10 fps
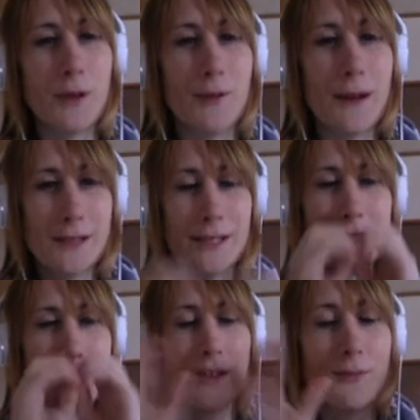around, and
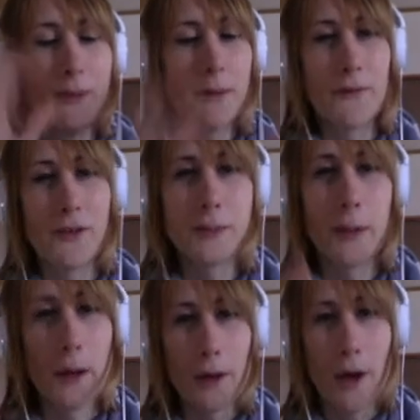you just remember the first
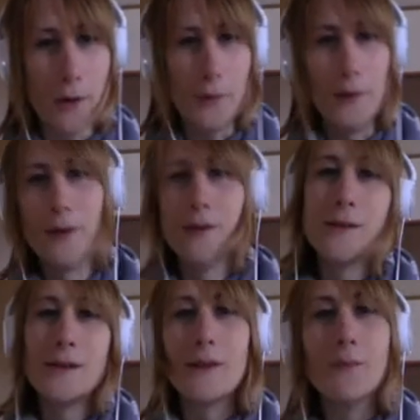part, ko,
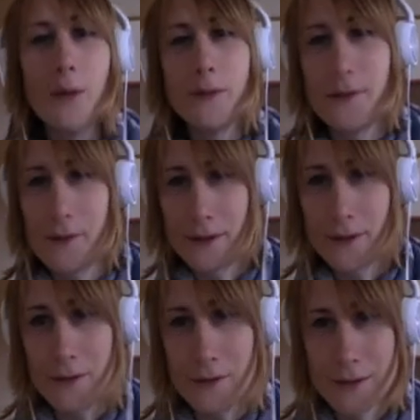and Bob's your
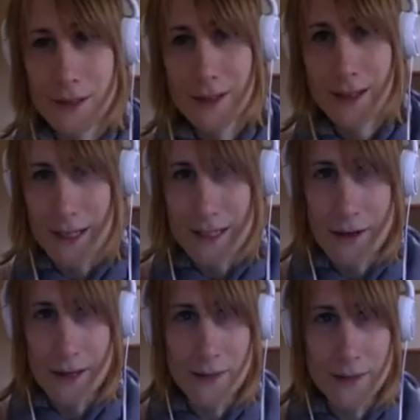uncle. That's how
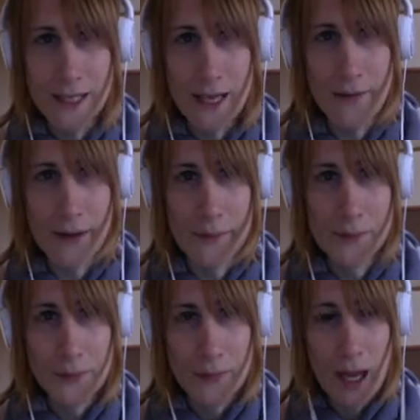it comes together.
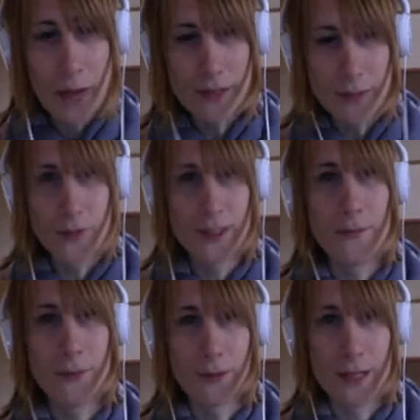Others are more
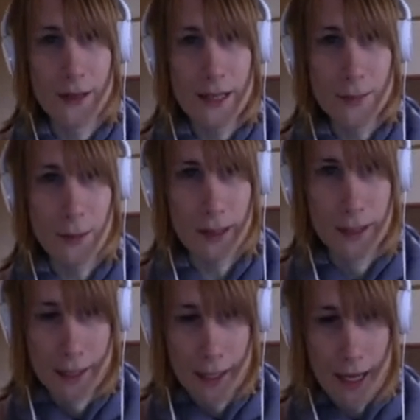simple. So this one
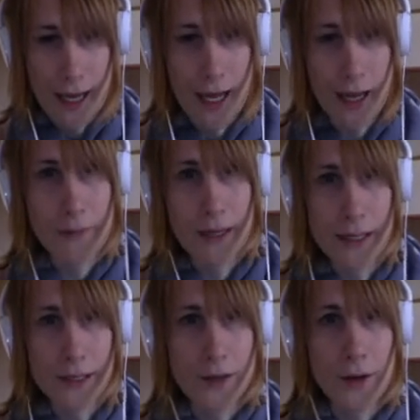
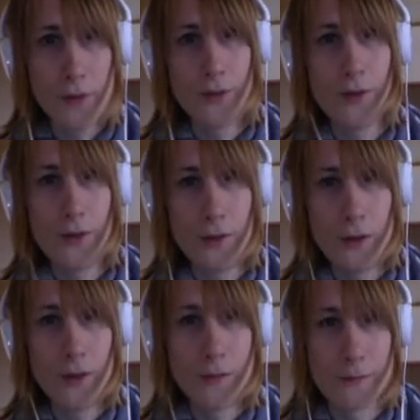means goju.
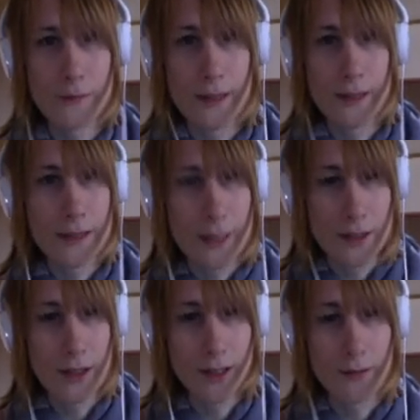Oh, it's
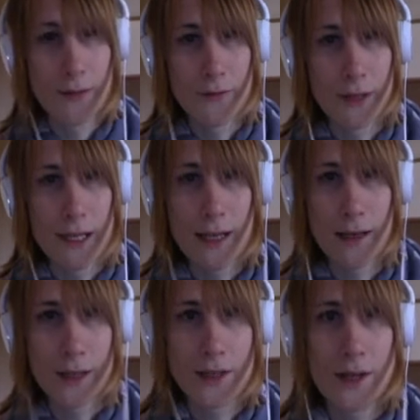actually asking me for the
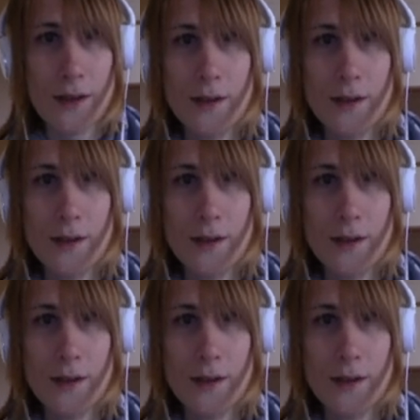English. So